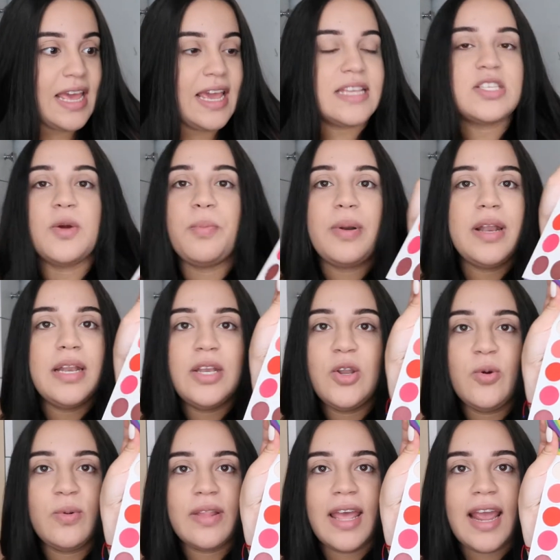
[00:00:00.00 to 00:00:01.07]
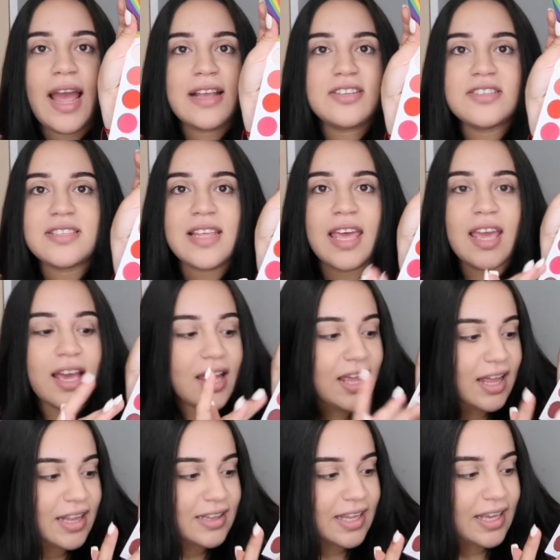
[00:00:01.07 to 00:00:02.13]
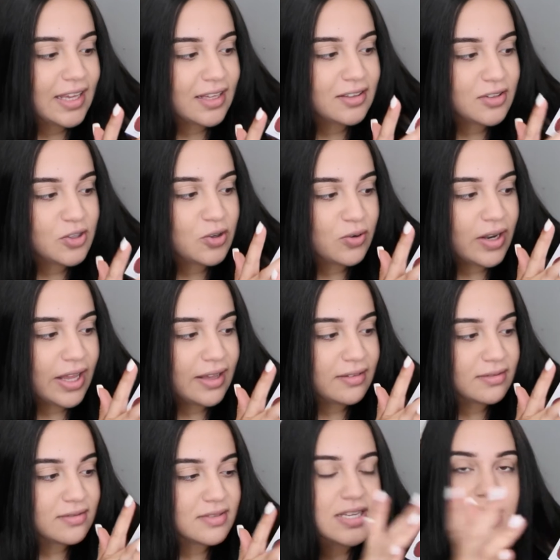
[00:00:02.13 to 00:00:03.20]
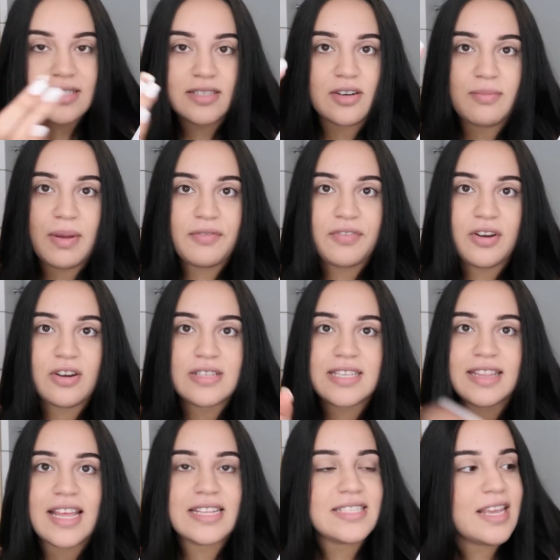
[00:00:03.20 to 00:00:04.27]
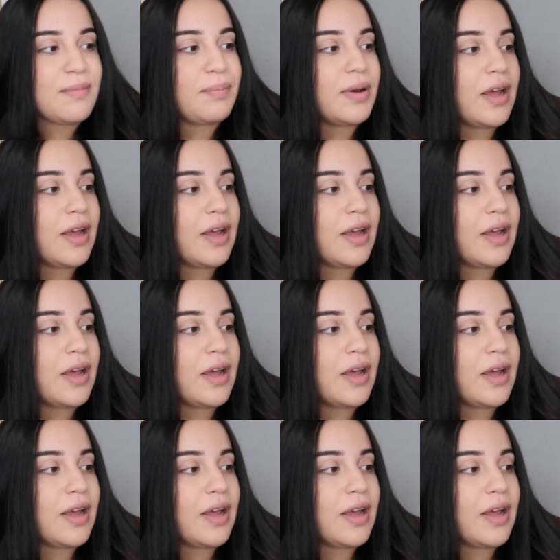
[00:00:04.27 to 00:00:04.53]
It's completely new. Like, I just like you know, like test it on my fingers and that's it.